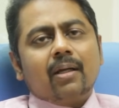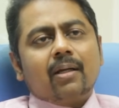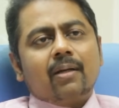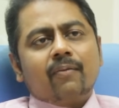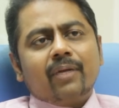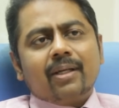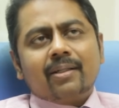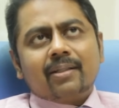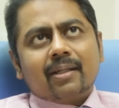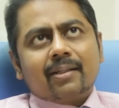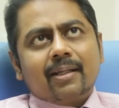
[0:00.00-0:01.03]
Uh, where on
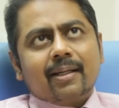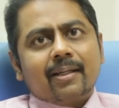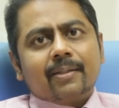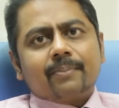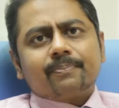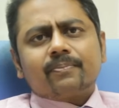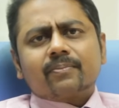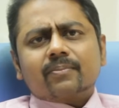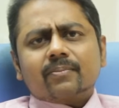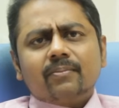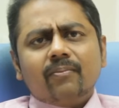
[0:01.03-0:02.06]
the other hand,
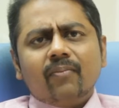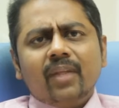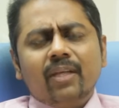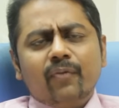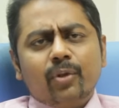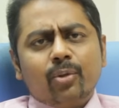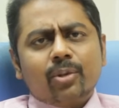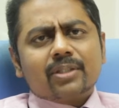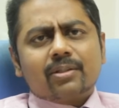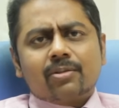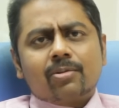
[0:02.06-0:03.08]
if you
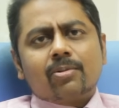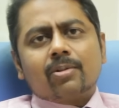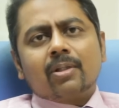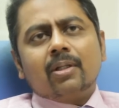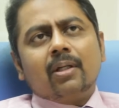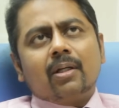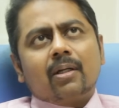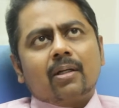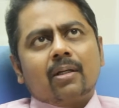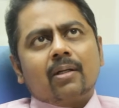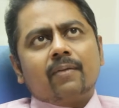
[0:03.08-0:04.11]
notice a node
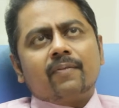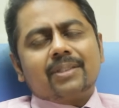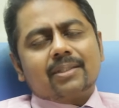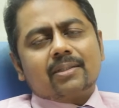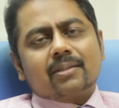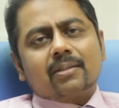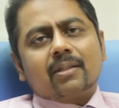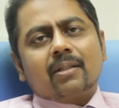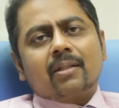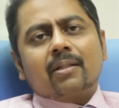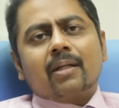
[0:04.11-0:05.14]
uh, which is
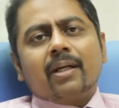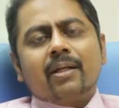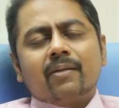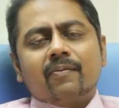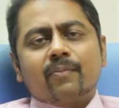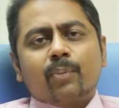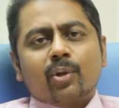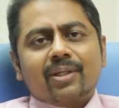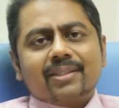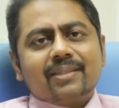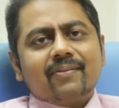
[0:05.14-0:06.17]
uh, kind of
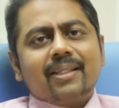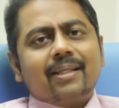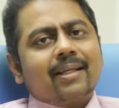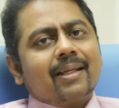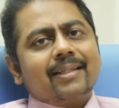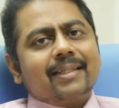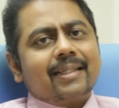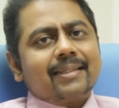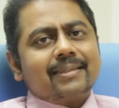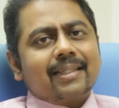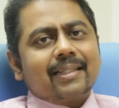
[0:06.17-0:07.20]
progressively increasing
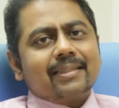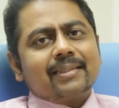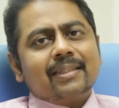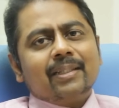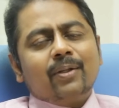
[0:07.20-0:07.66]
in size,